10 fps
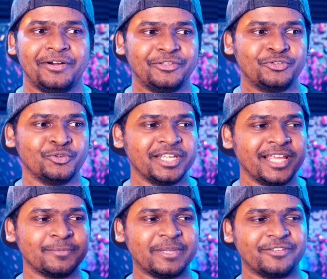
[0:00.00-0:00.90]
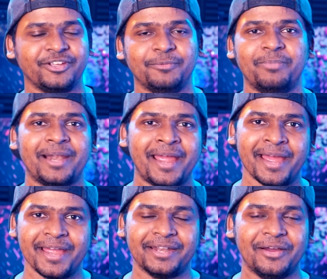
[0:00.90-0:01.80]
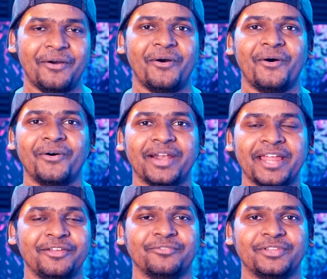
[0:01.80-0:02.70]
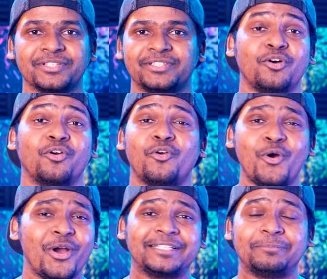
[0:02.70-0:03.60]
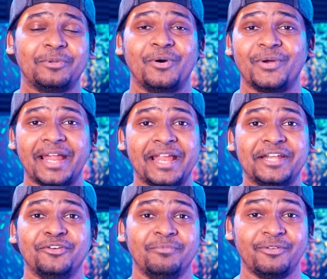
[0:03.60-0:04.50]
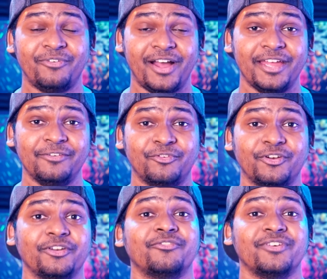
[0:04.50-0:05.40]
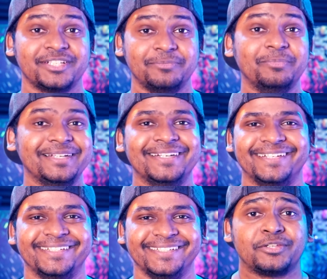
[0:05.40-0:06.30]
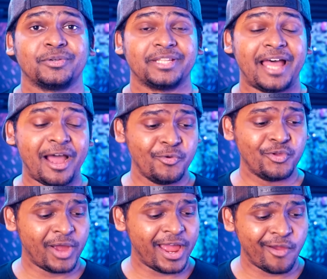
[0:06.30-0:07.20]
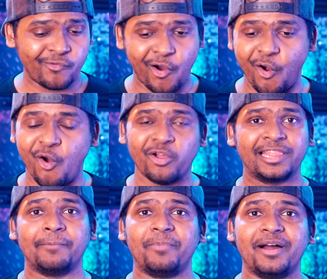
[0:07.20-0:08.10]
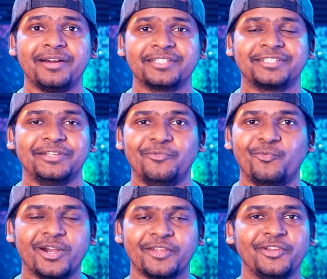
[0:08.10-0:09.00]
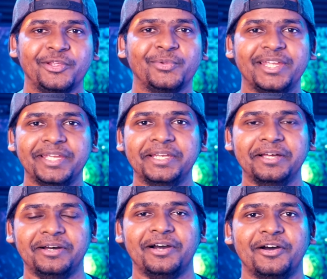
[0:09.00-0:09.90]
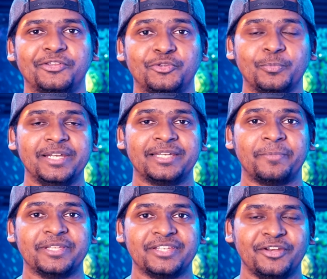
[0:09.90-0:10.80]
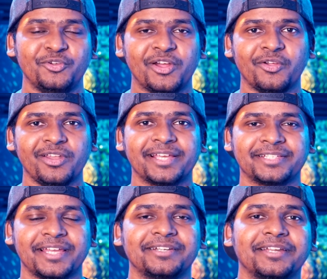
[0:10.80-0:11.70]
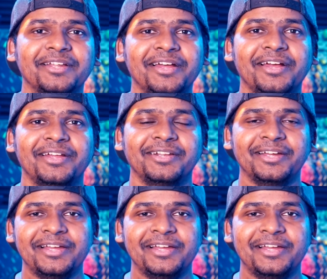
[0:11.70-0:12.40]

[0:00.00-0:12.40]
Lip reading: choosing a specific brand or any of those. So go explore and you'll be fine for your first build. So now you have all the parts, whatever you need to build a PC, and you are all excited and